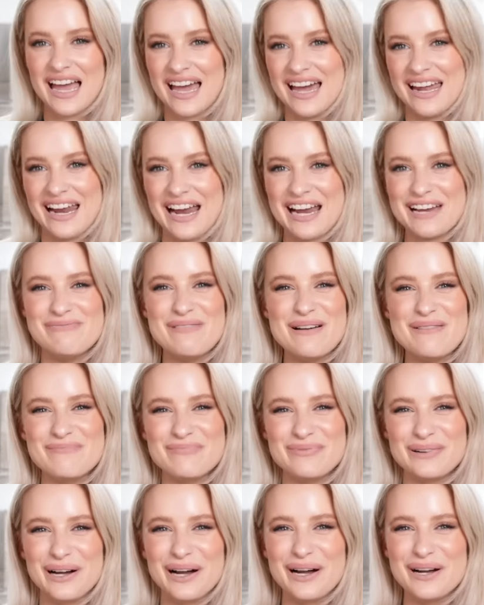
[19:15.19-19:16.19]
And I
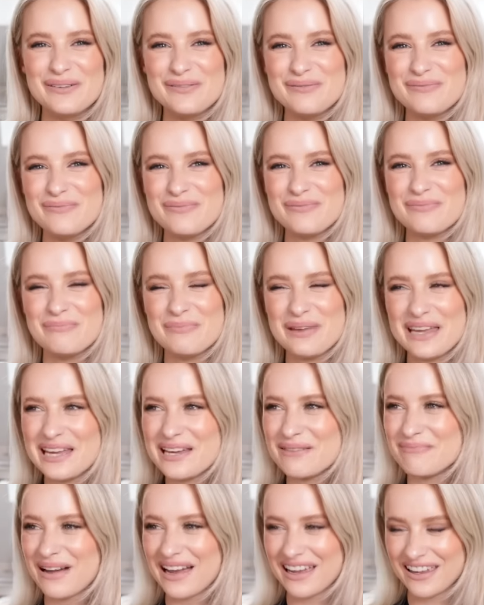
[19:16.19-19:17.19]
remember
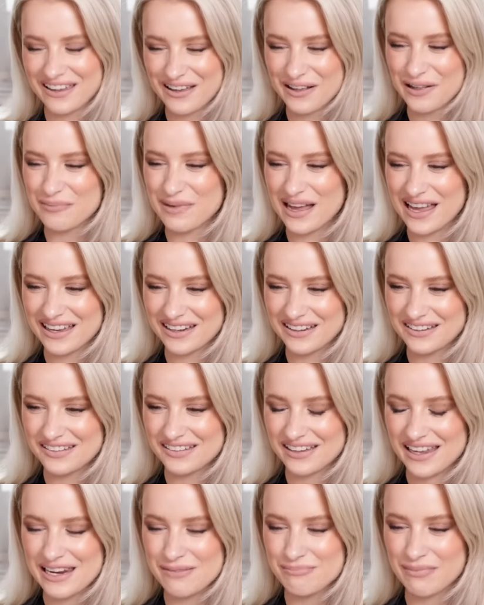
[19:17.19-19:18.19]
me and my girl
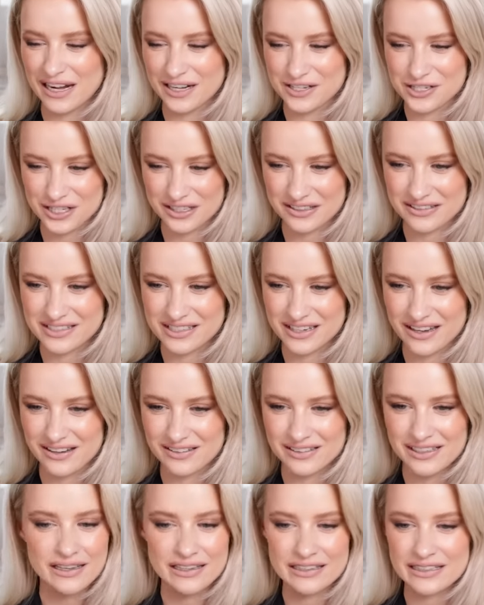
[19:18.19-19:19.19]
mates in
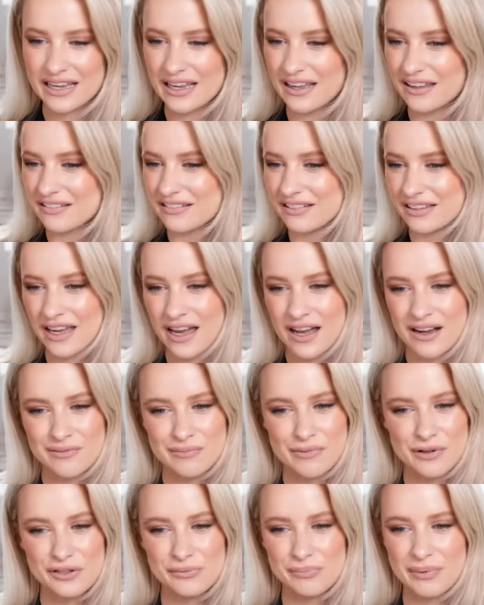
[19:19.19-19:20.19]
Manchester years ago,
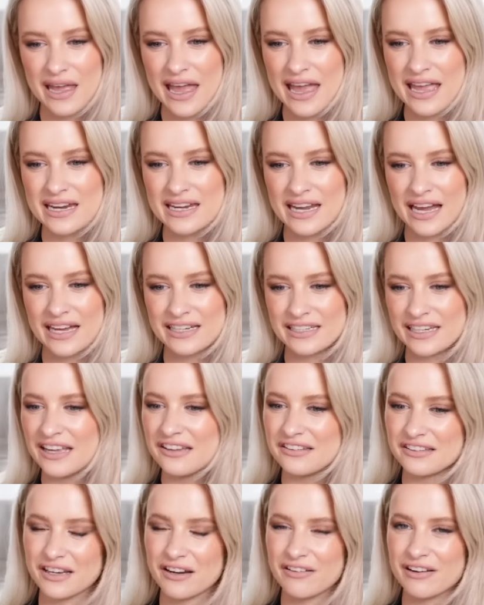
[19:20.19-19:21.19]
must be eight, nine
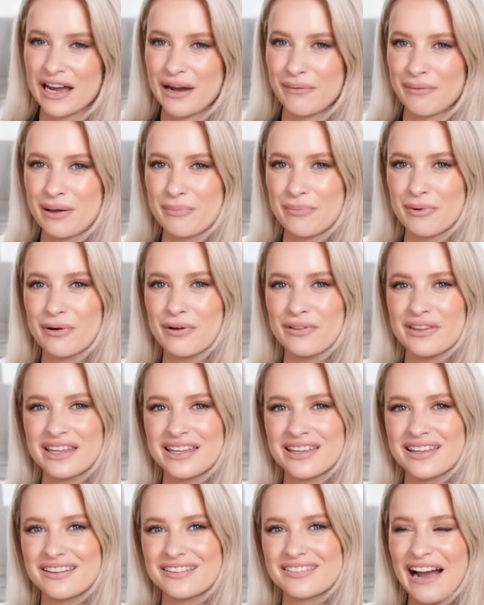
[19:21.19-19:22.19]
years ago now when I bought
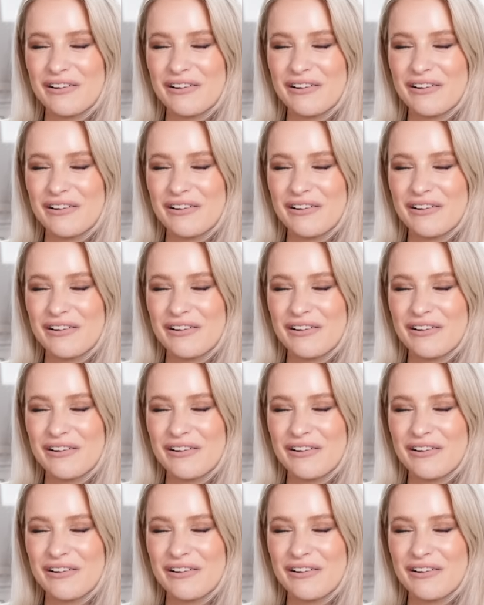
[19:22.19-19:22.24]
these.